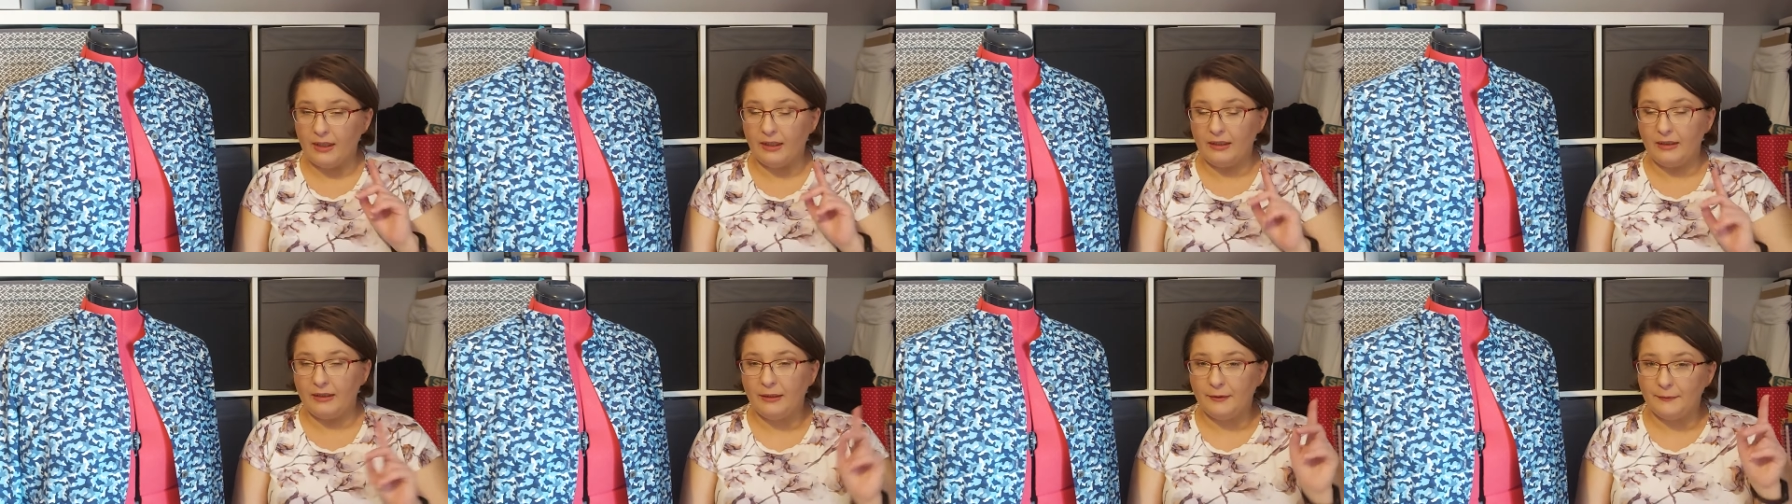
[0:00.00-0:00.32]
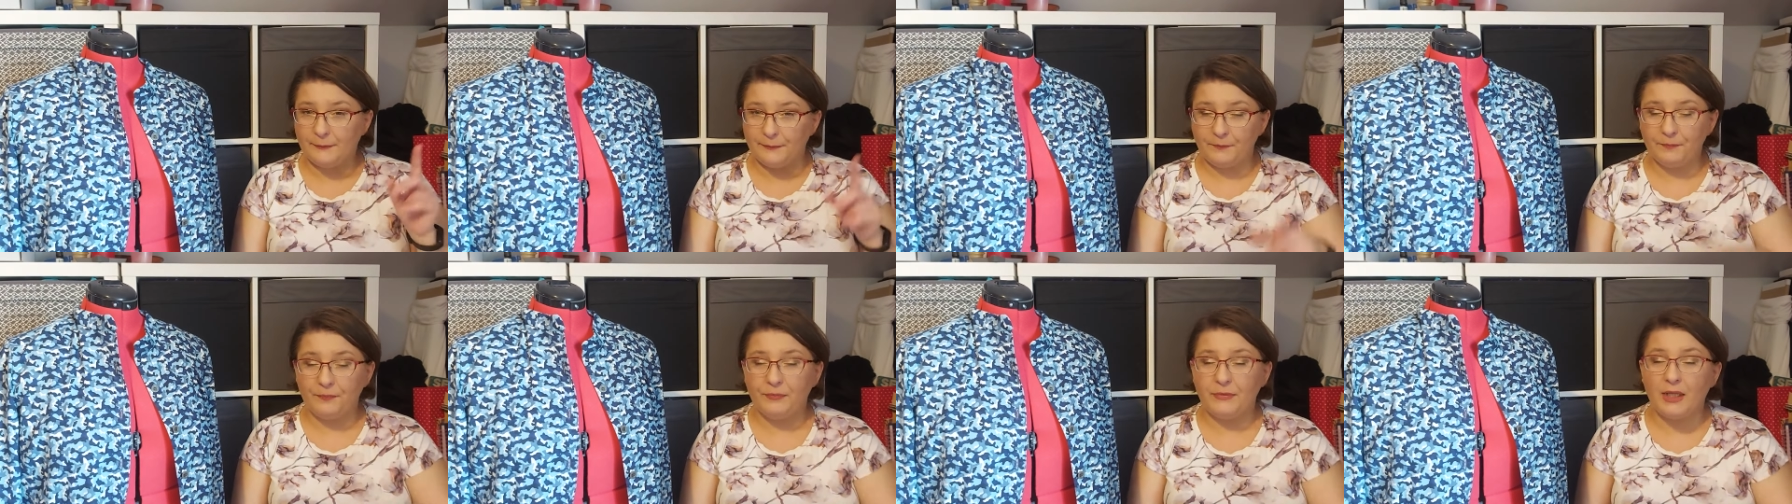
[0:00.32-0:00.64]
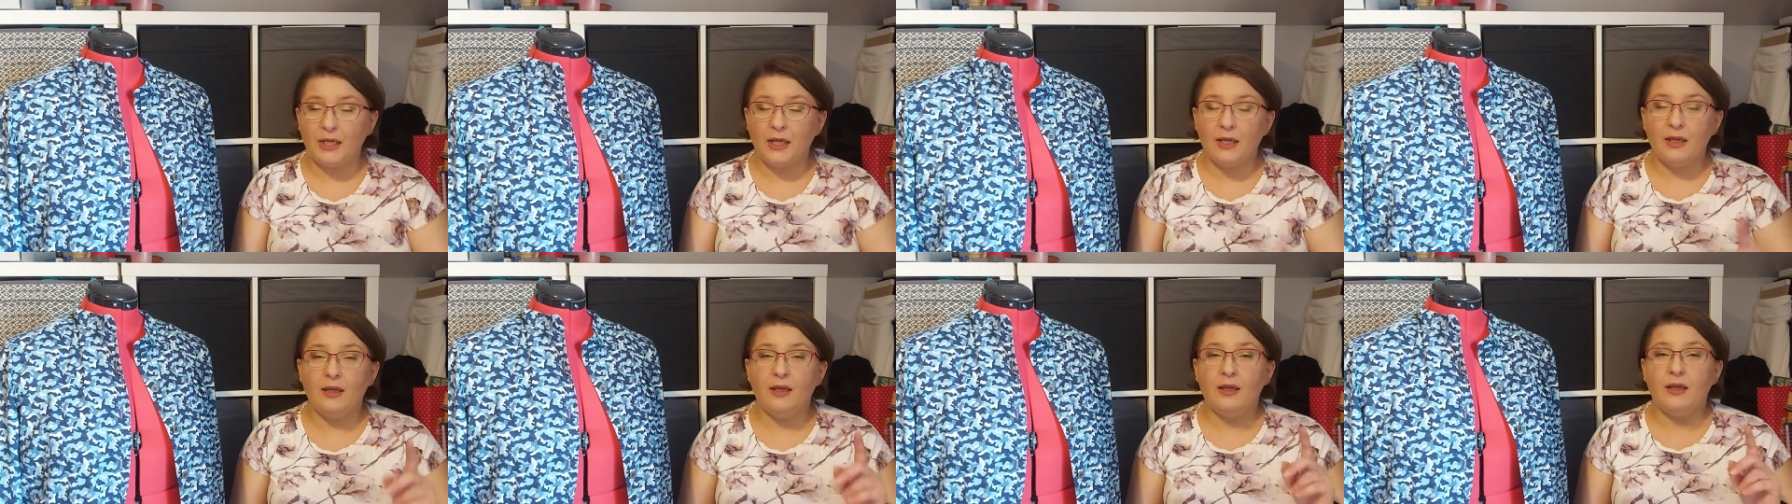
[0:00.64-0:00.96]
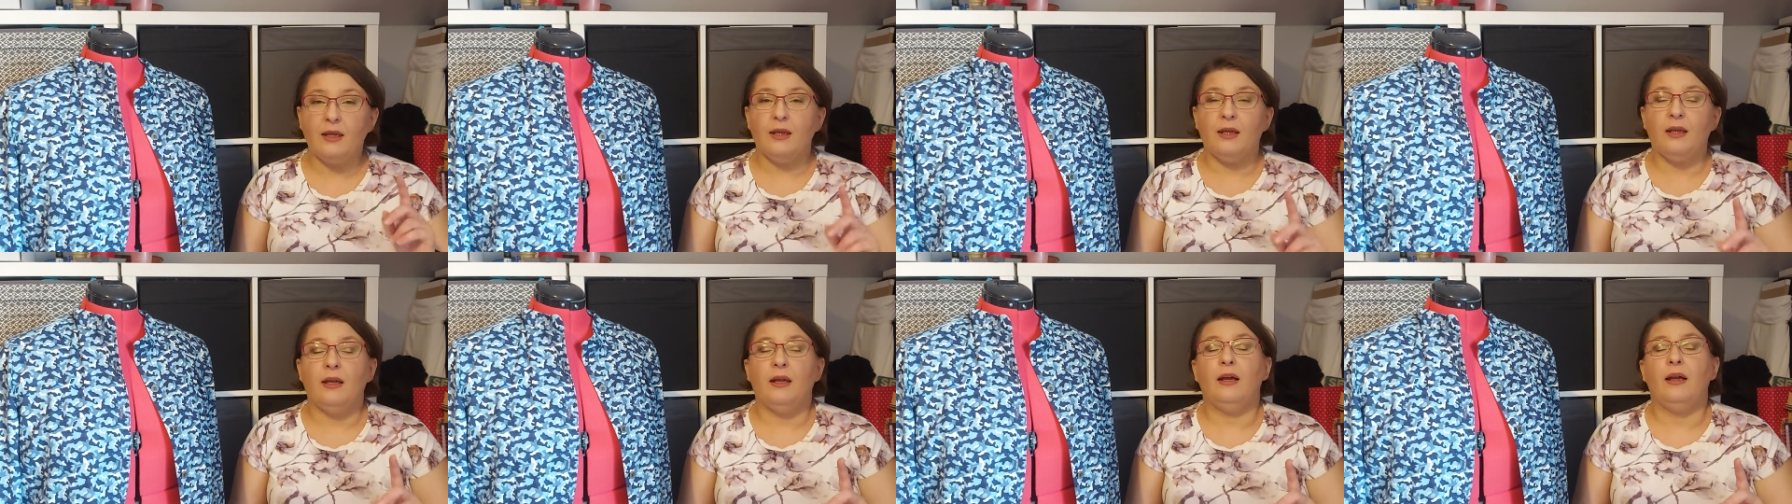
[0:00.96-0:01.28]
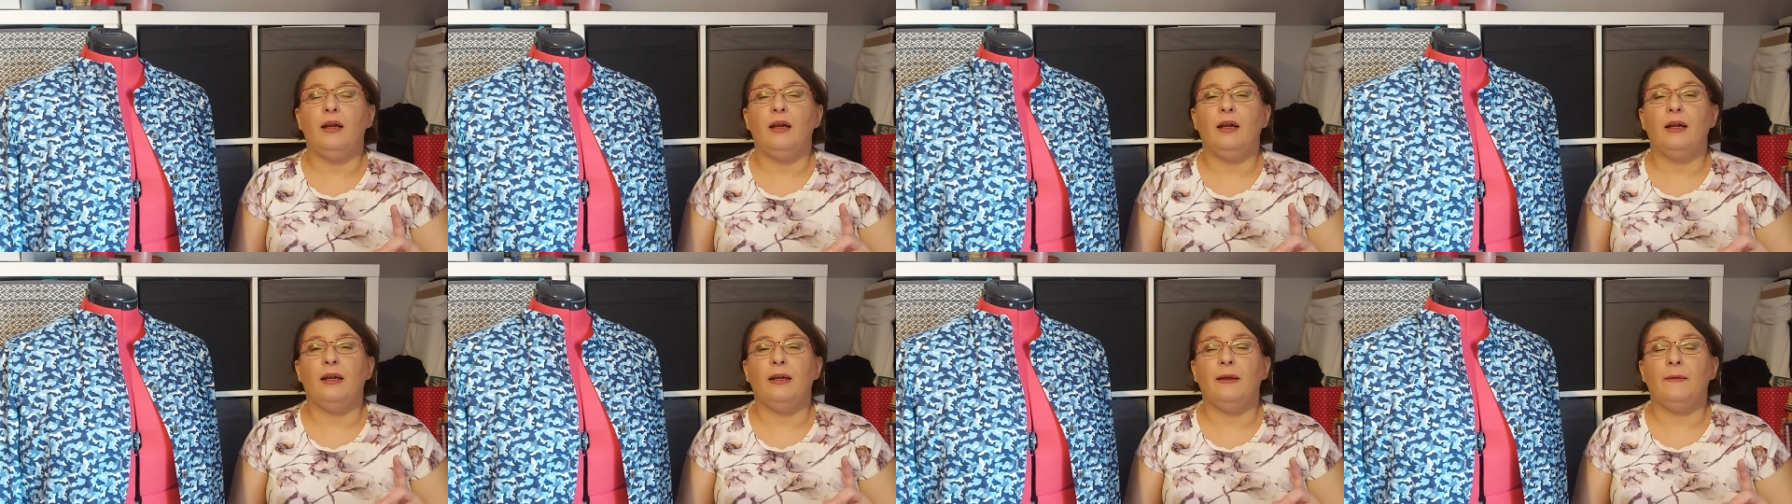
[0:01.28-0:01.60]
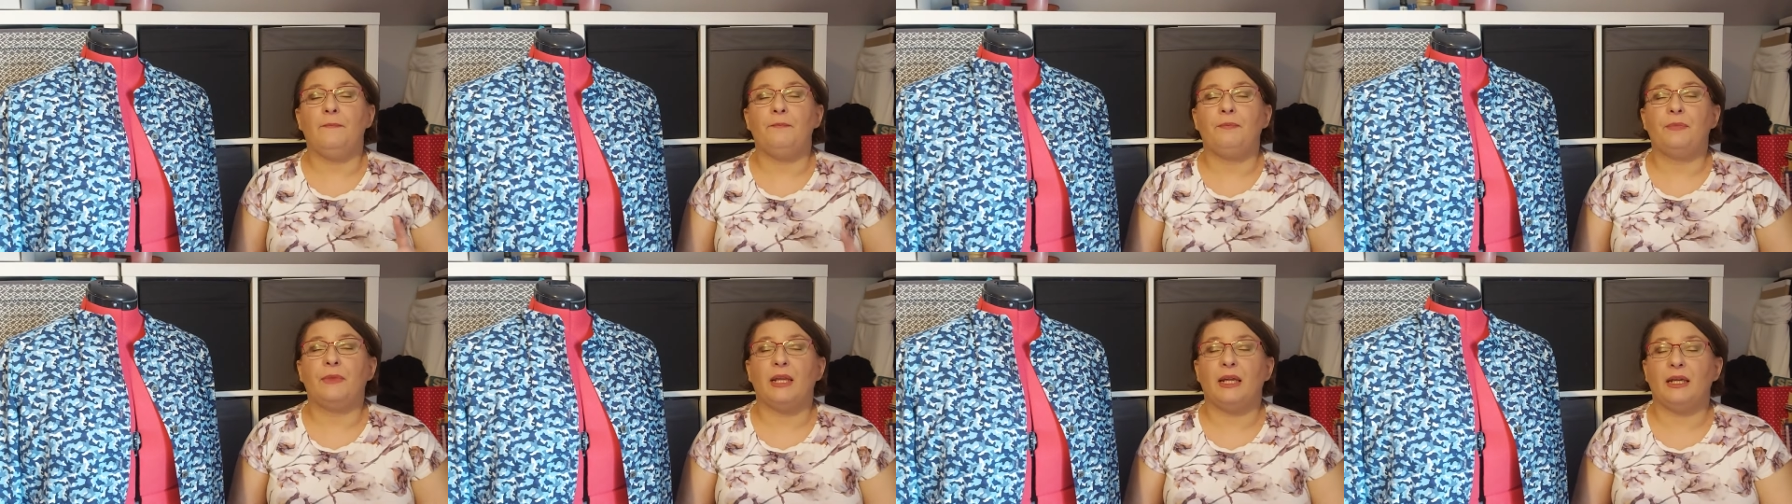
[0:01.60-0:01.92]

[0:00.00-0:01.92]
Now, um,